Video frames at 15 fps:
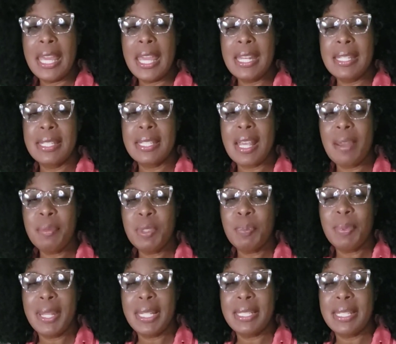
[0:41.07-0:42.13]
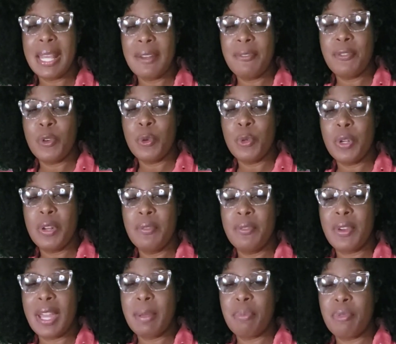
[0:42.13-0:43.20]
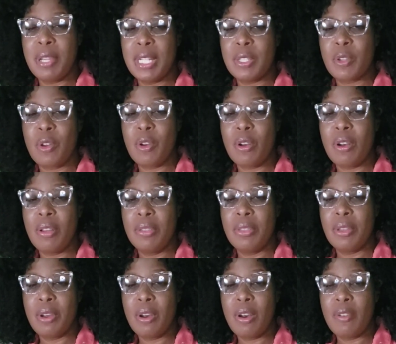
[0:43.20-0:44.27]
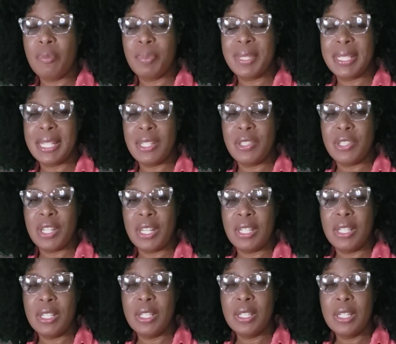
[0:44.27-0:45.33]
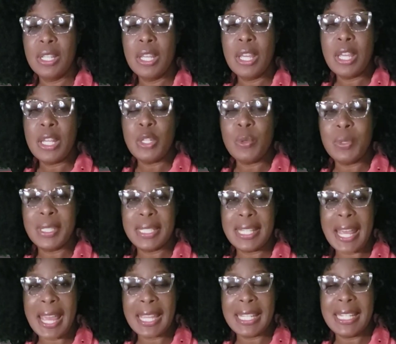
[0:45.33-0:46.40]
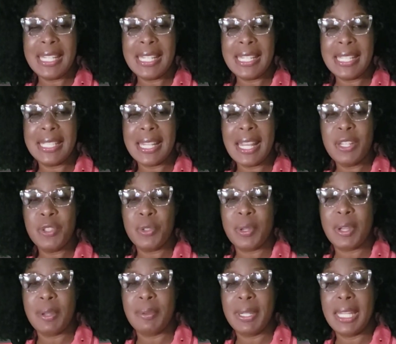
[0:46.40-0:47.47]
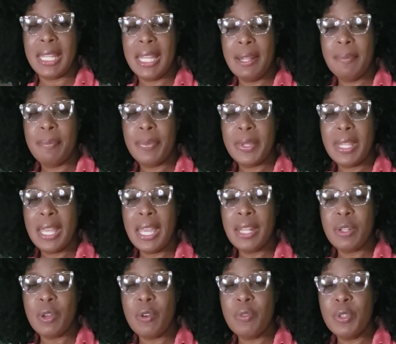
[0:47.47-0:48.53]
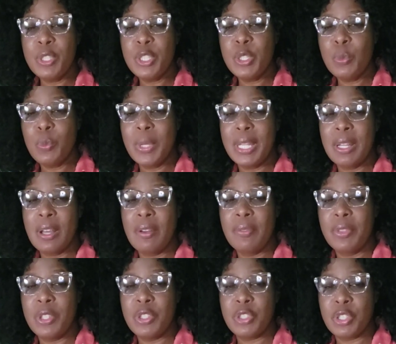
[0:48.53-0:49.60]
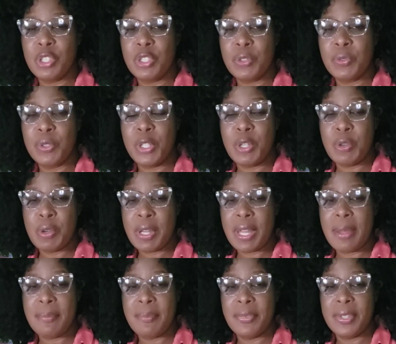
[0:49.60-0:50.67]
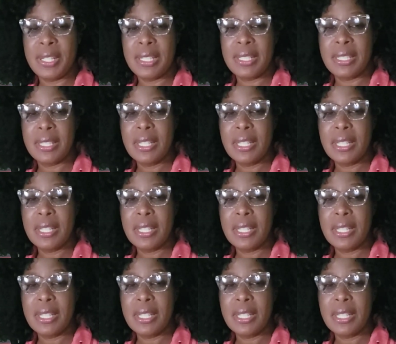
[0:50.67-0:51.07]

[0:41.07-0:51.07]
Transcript: It's time to place that phone on vibrate or on the off position. No snacking in the sanctuary. Head over to the wing of the church for your comfort.